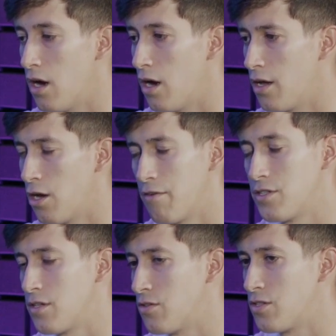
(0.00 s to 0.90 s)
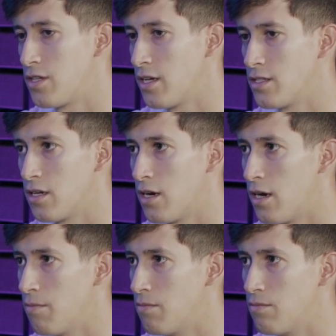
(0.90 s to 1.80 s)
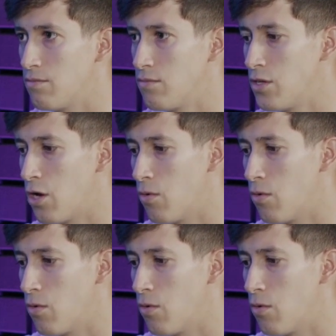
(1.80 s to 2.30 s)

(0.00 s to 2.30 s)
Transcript: Uh, and obviously, there's days, um, you